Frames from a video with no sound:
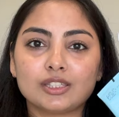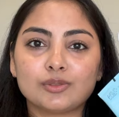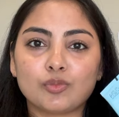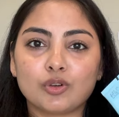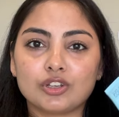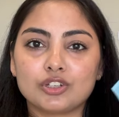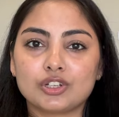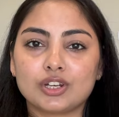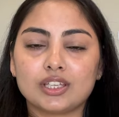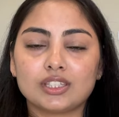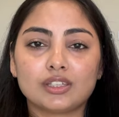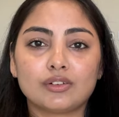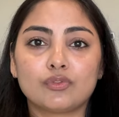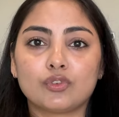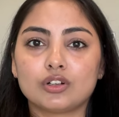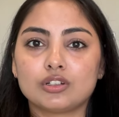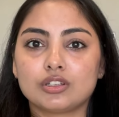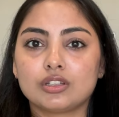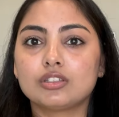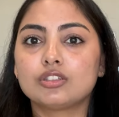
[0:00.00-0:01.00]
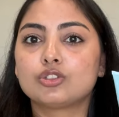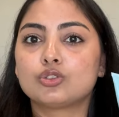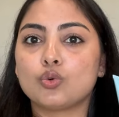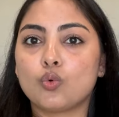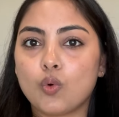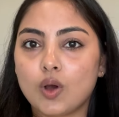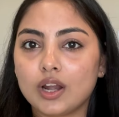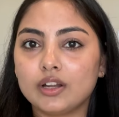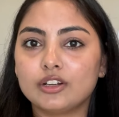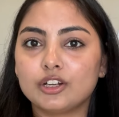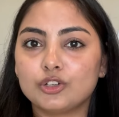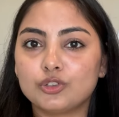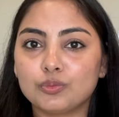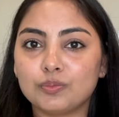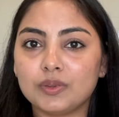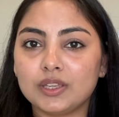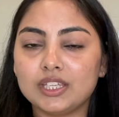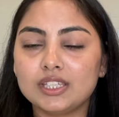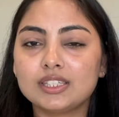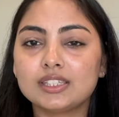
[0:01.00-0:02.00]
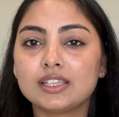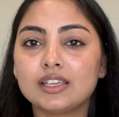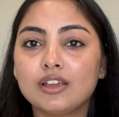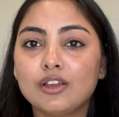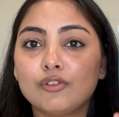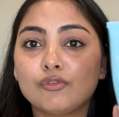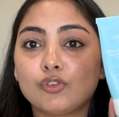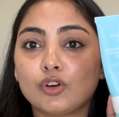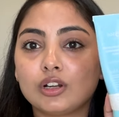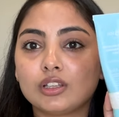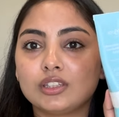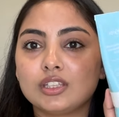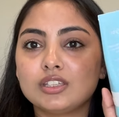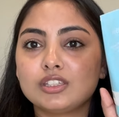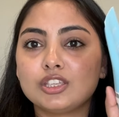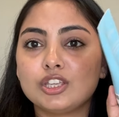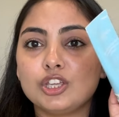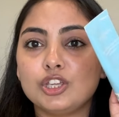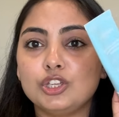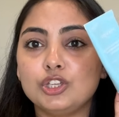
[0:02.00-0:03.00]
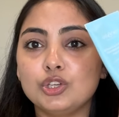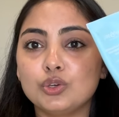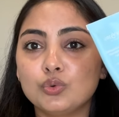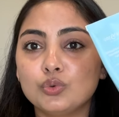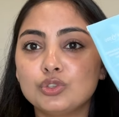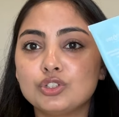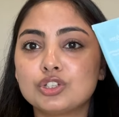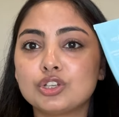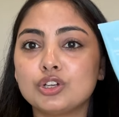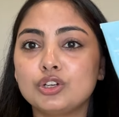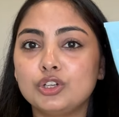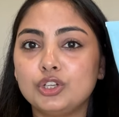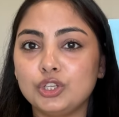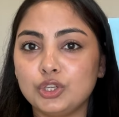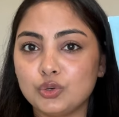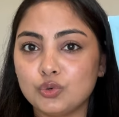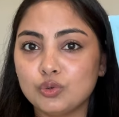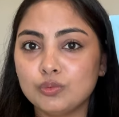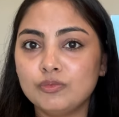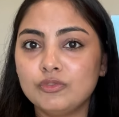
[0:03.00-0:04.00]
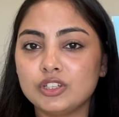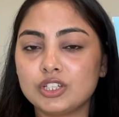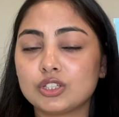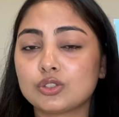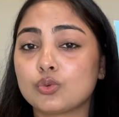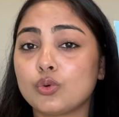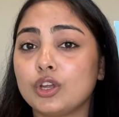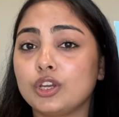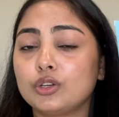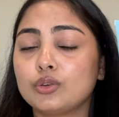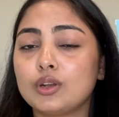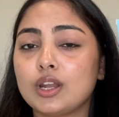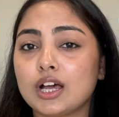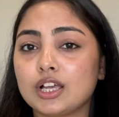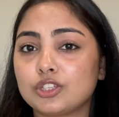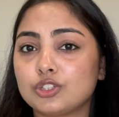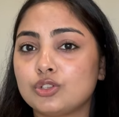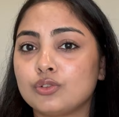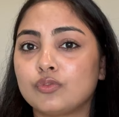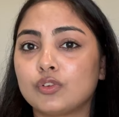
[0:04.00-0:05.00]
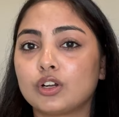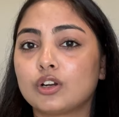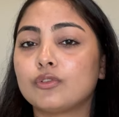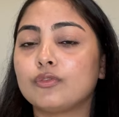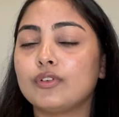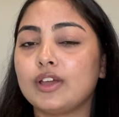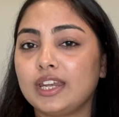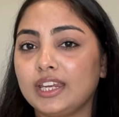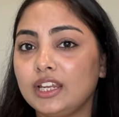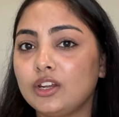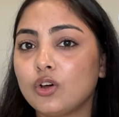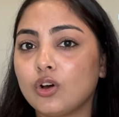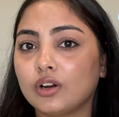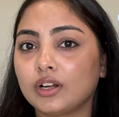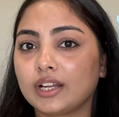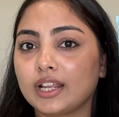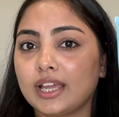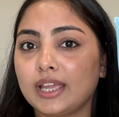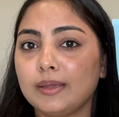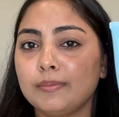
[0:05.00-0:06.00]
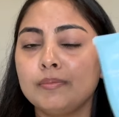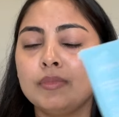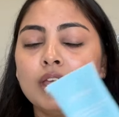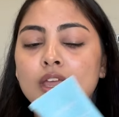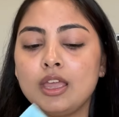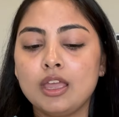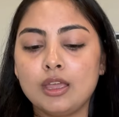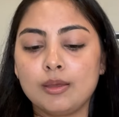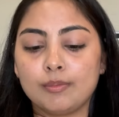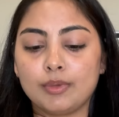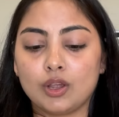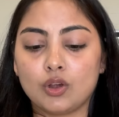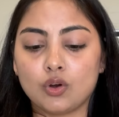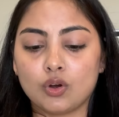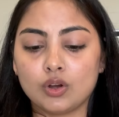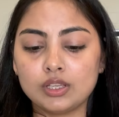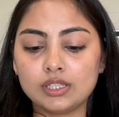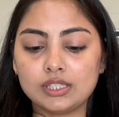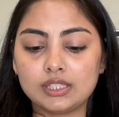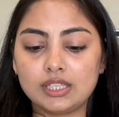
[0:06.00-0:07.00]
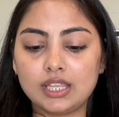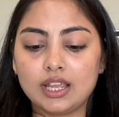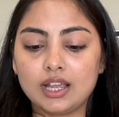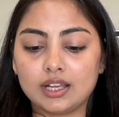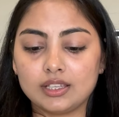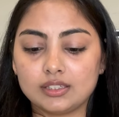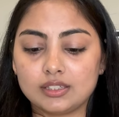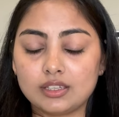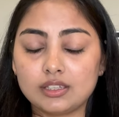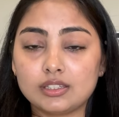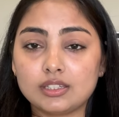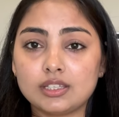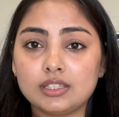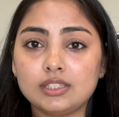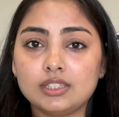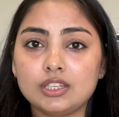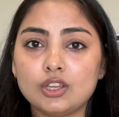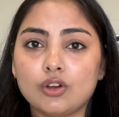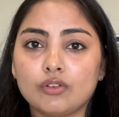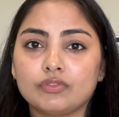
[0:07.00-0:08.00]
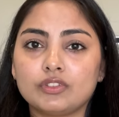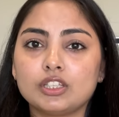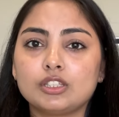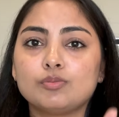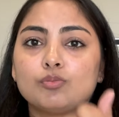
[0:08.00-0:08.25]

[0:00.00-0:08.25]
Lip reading: moisturizer for just 200 rupees for this huge tube, which is going to last you for a very long time because the consistency of this